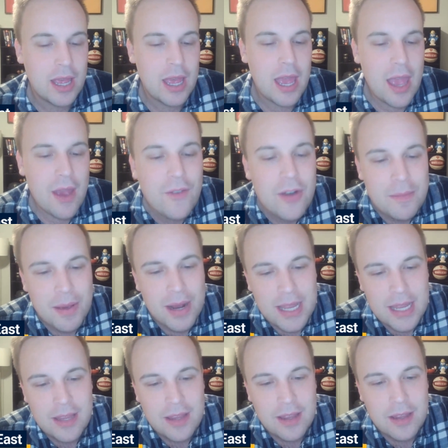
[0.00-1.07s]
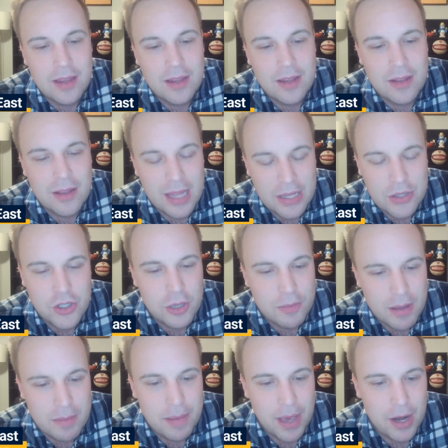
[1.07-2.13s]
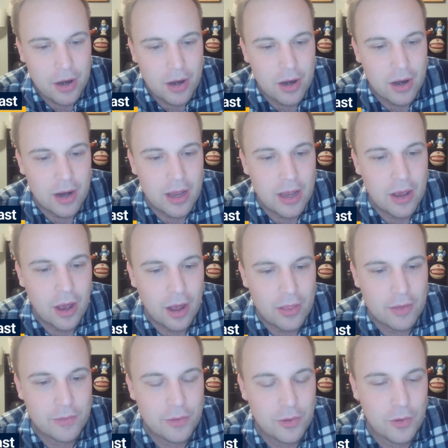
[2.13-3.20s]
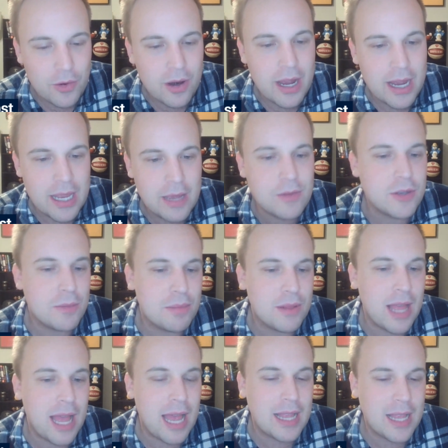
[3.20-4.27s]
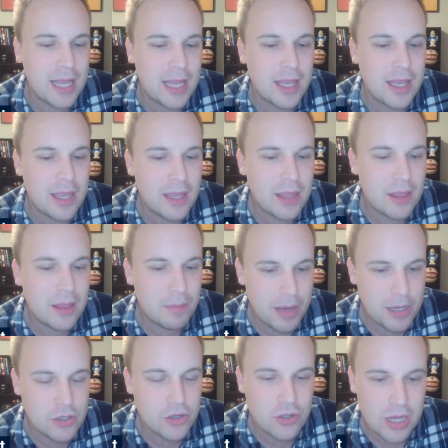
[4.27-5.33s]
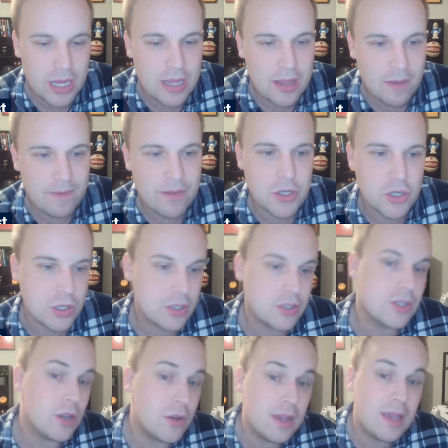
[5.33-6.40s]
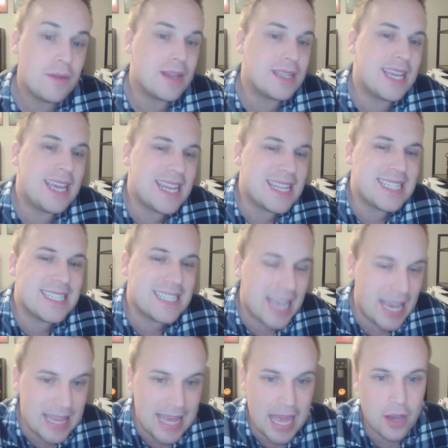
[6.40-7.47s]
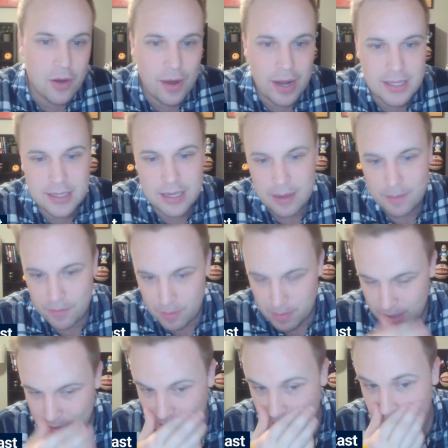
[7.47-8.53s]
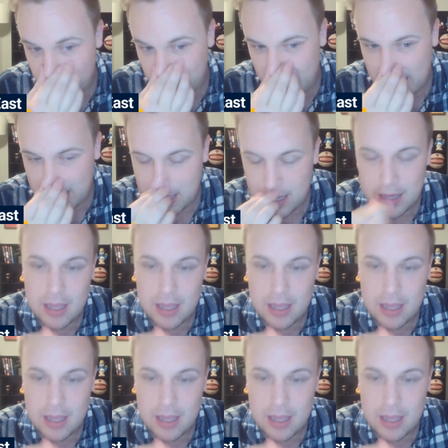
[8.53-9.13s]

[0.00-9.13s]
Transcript: everybody needs to be better on the floor. And he was implying like the Pacers and the officials. So he was, he didn't say that. Credit to him for being diplomatic.